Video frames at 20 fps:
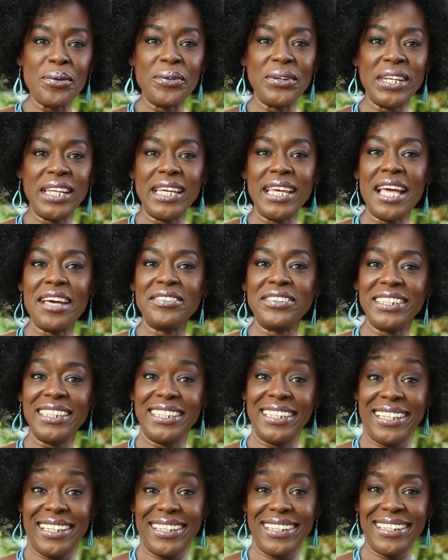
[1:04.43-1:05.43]
when I have a
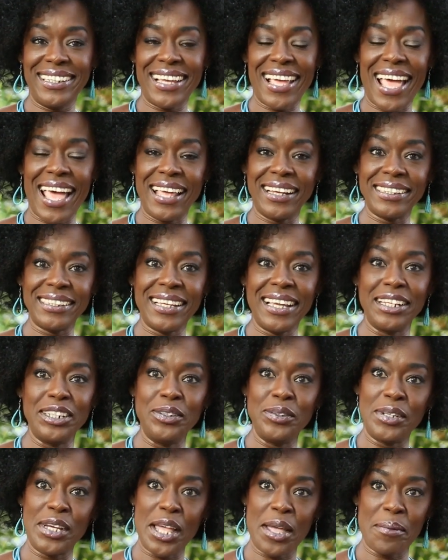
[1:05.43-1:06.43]
gig. And can
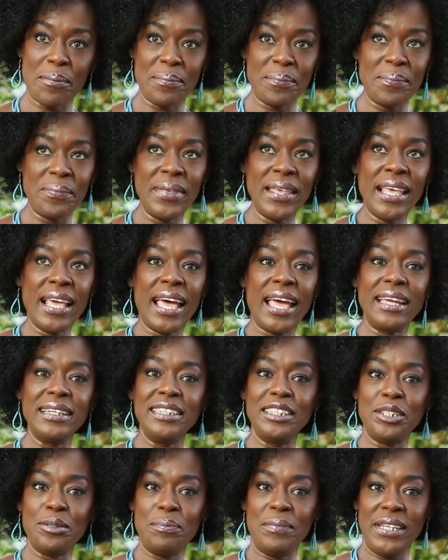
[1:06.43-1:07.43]
you come? I
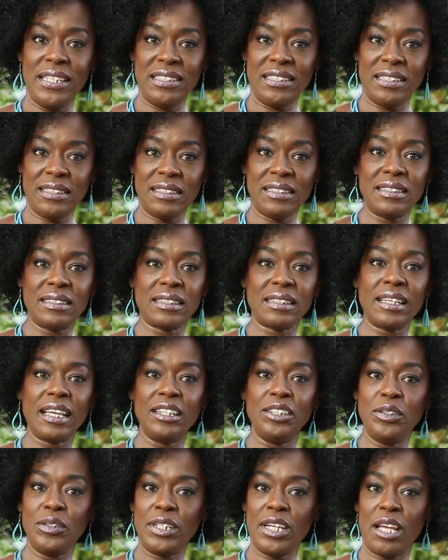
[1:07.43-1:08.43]
need a bassist.
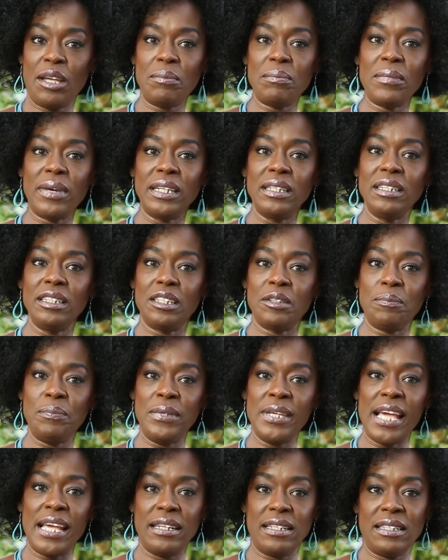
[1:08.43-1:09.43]
Can you come? I need a
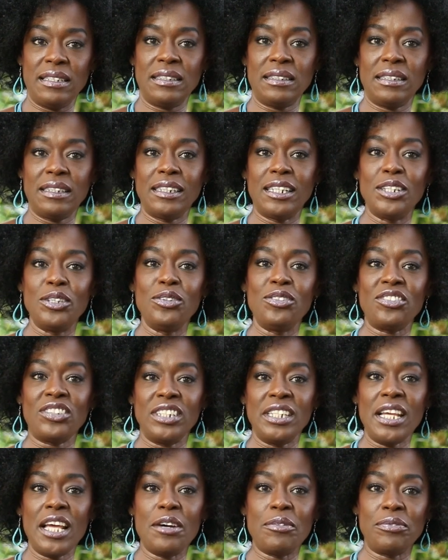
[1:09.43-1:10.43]
pianist. And I
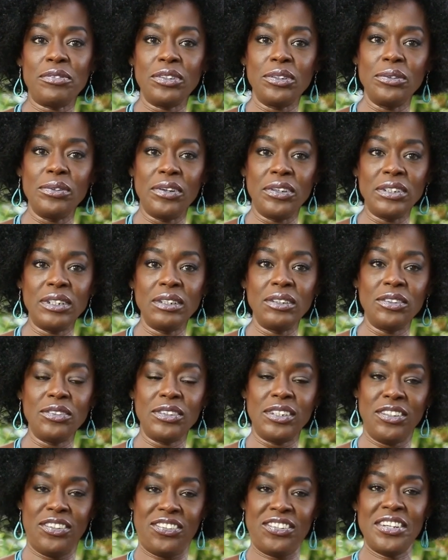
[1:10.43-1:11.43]
usually have to go out and
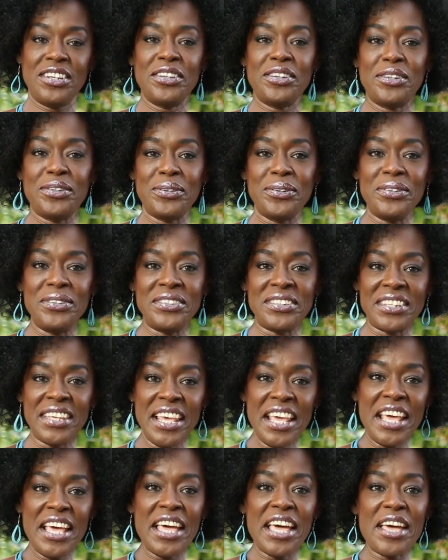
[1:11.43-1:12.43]
audition those
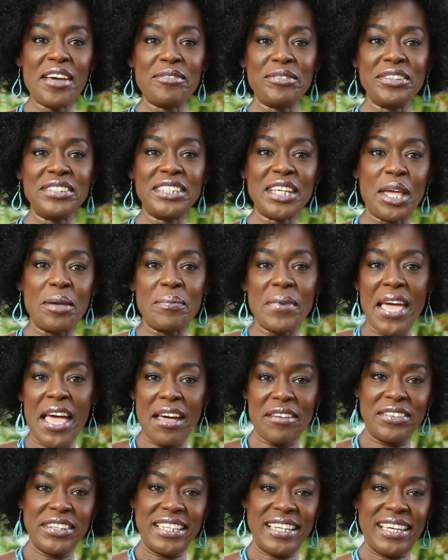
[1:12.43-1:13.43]
every time I
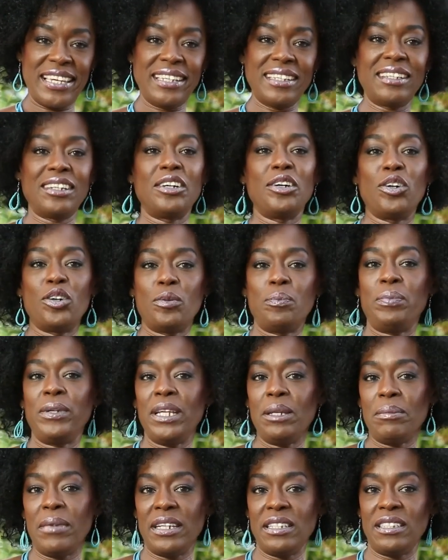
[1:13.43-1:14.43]
have a gig, or
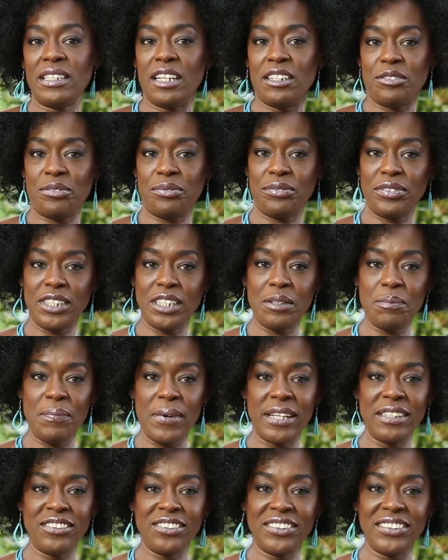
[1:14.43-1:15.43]
play myself. It
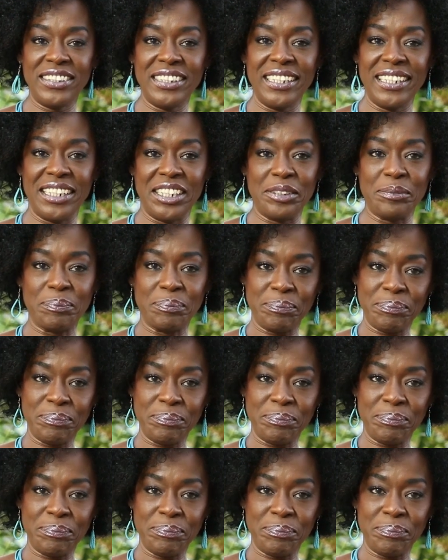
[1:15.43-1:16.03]
depends on the gig.